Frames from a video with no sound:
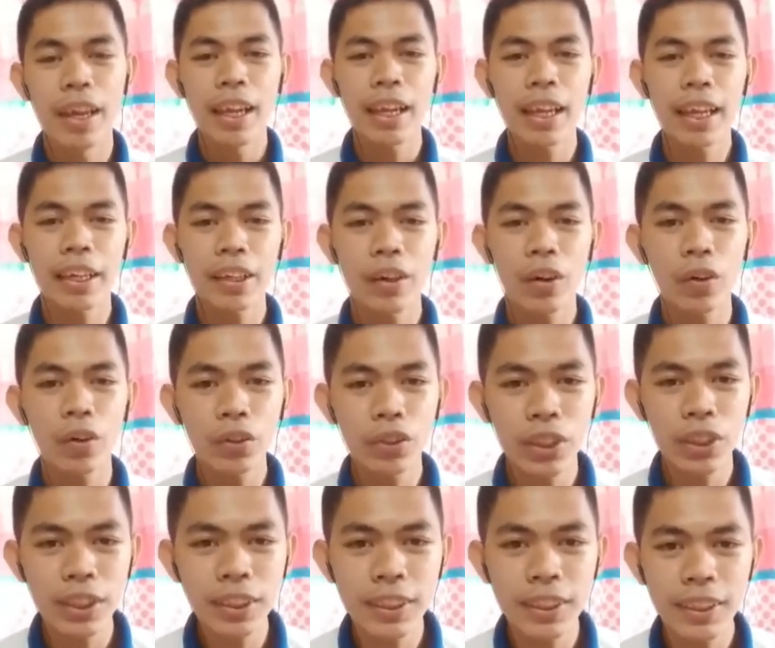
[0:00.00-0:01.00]
like
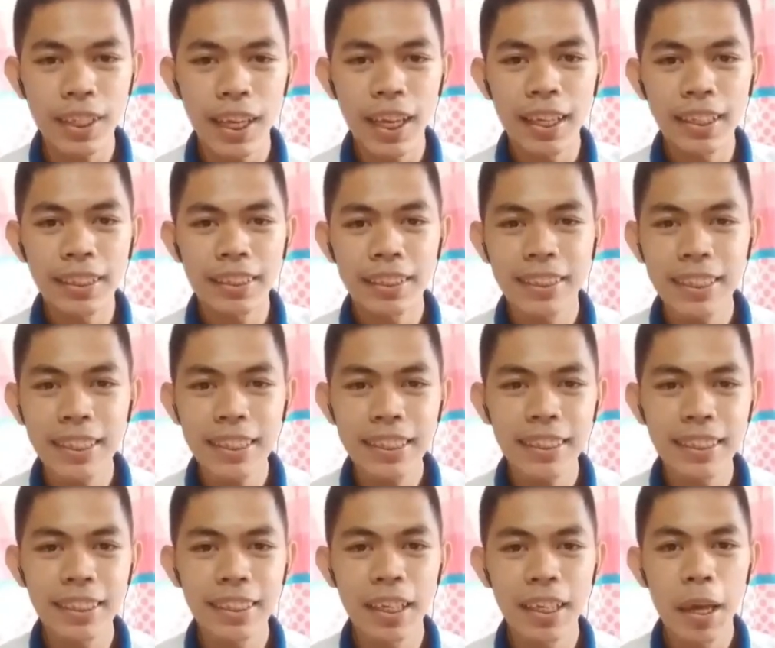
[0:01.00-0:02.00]
oceans,
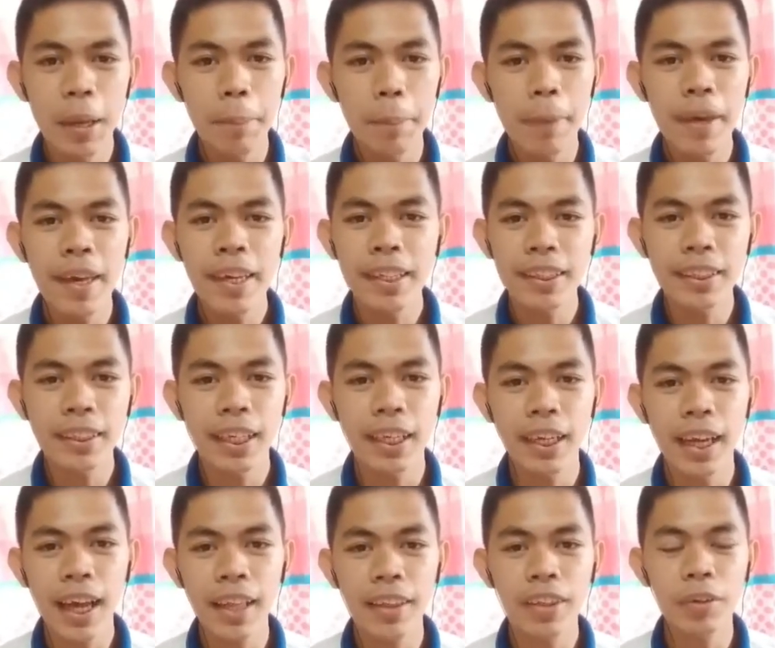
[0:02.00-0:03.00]
seas, bays,
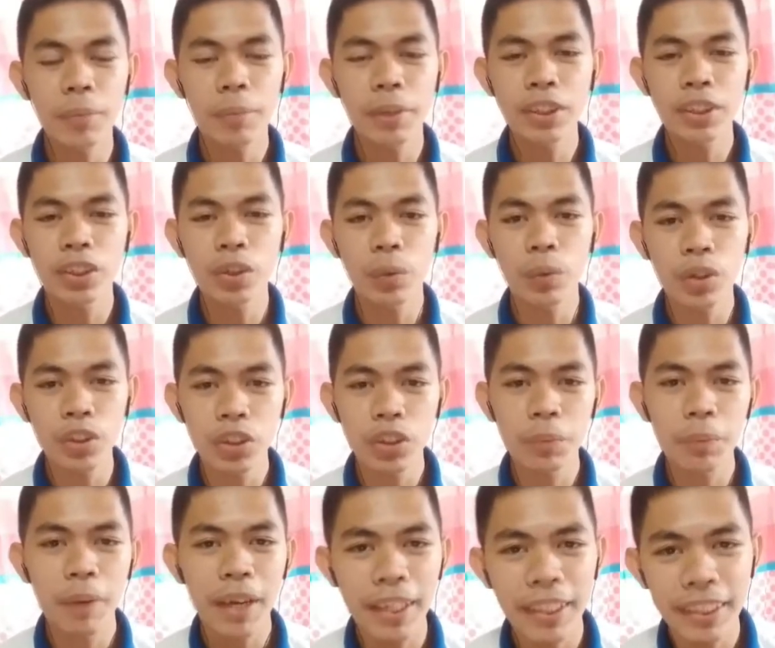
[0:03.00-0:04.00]
and other major
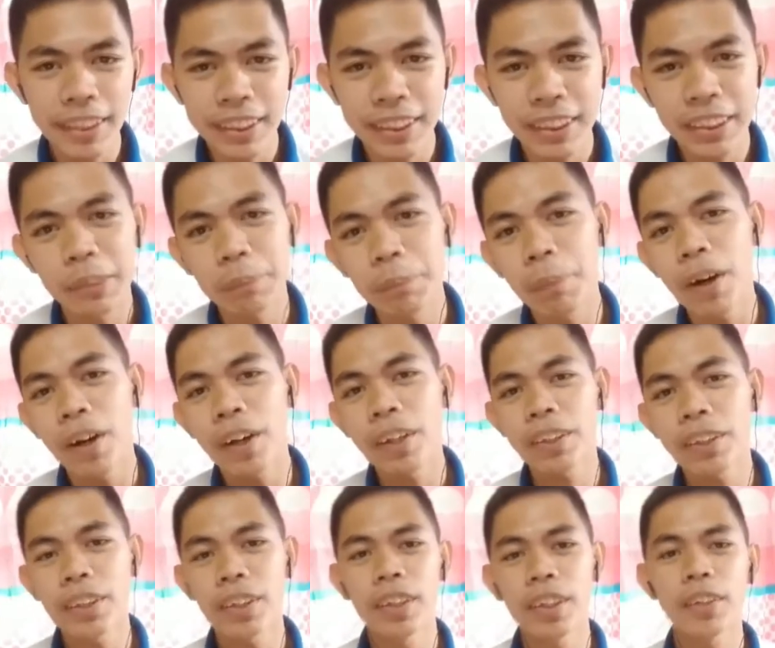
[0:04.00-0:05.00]
water bodies is
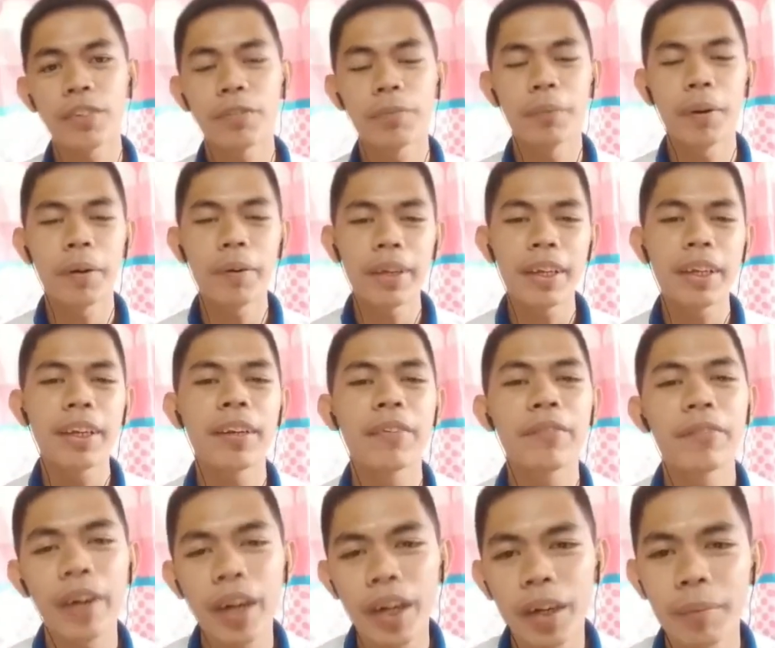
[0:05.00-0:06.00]
part of marine
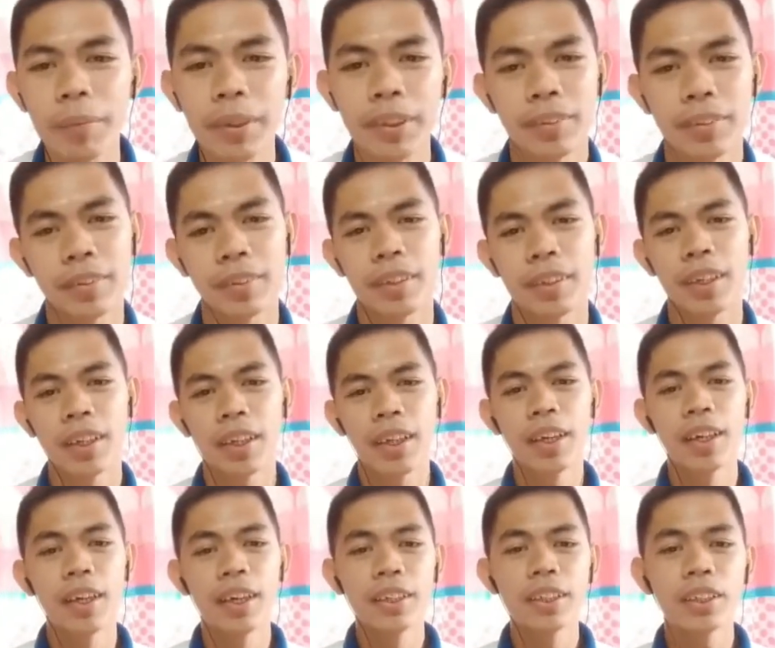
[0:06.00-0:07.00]
environment.
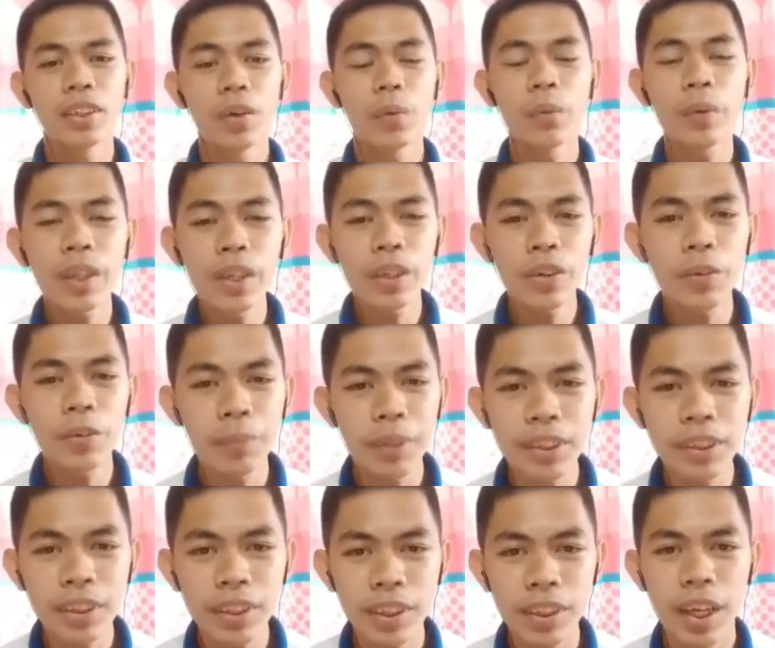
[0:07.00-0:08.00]
So we
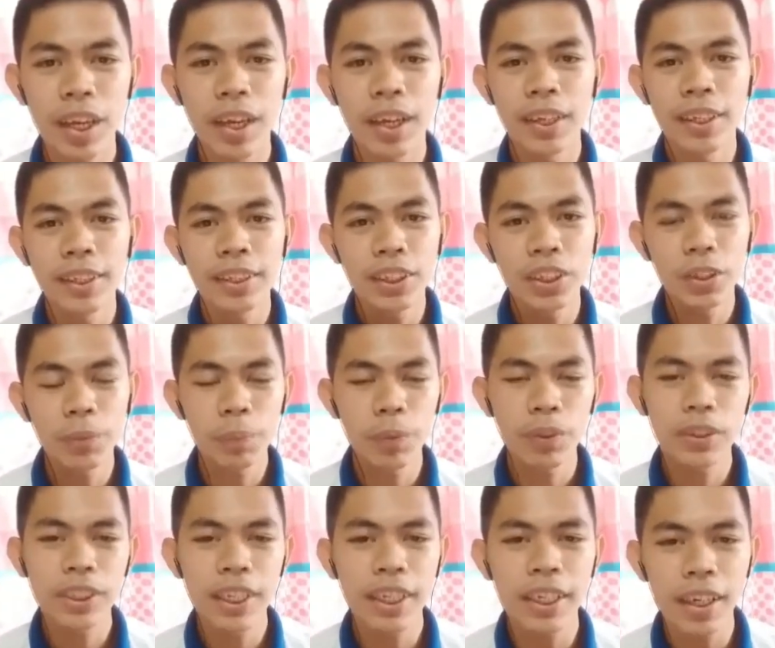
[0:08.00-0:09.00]
humans should
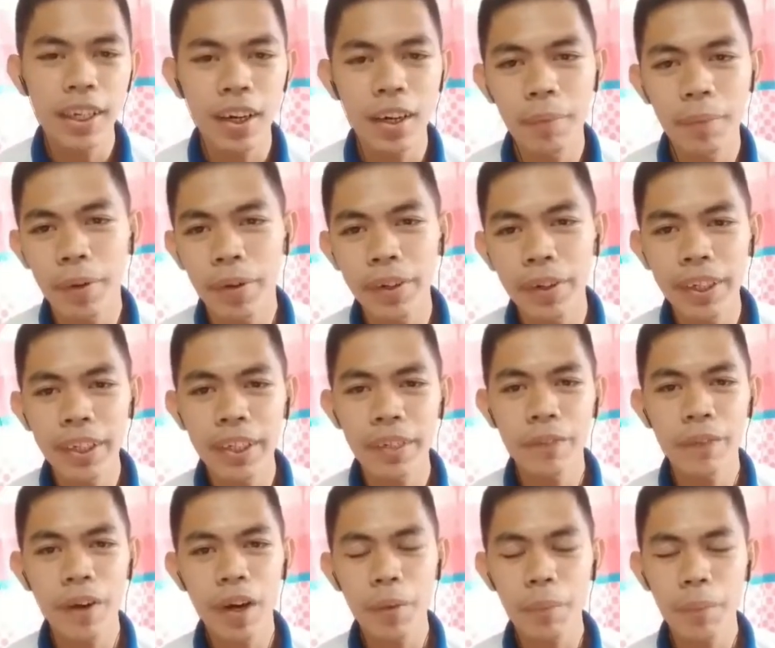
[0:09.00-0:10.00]
protect our marine
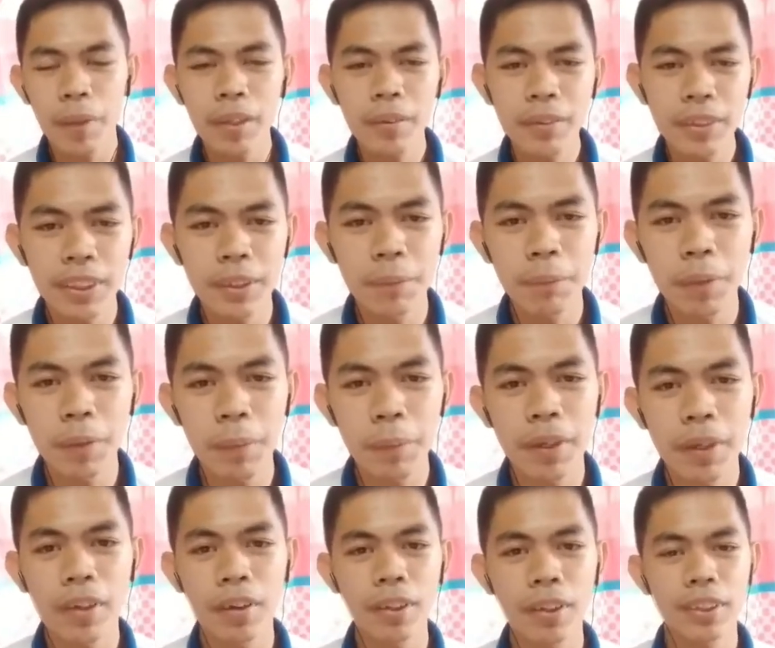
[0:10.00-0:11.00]
environment simply
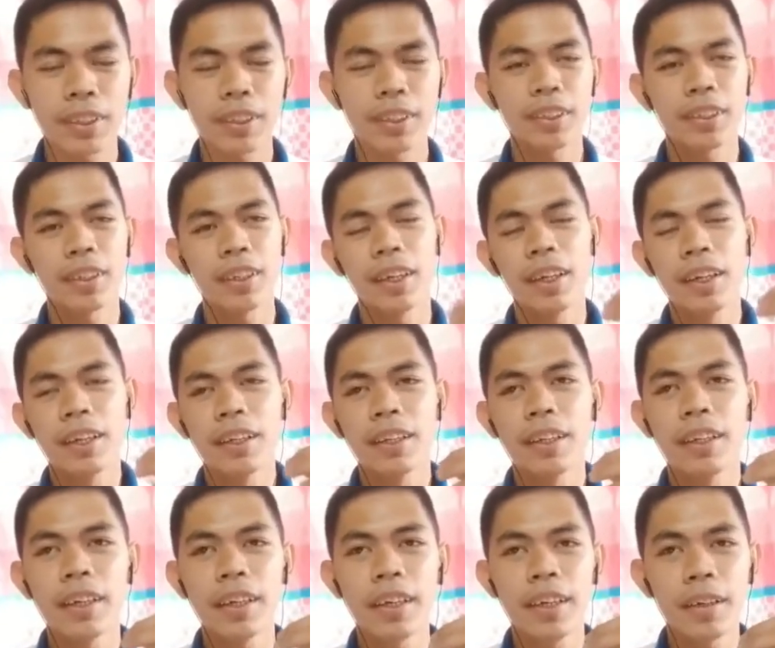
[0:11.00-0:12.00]
because
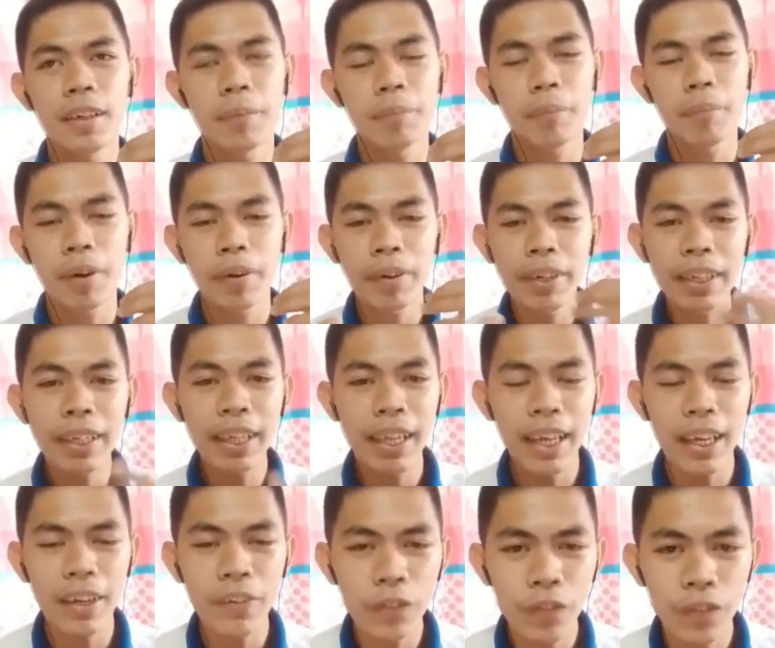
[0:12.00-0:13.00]
the marine
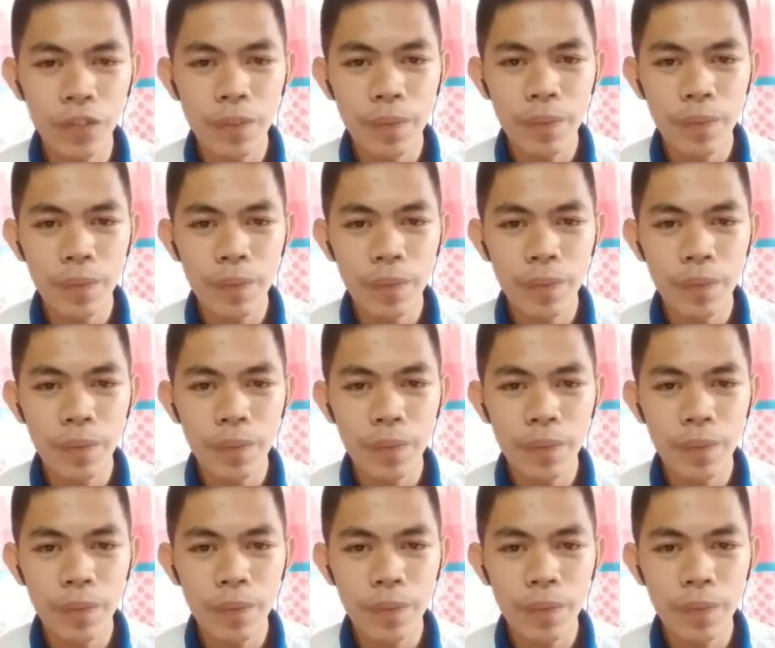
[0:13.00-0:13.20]
life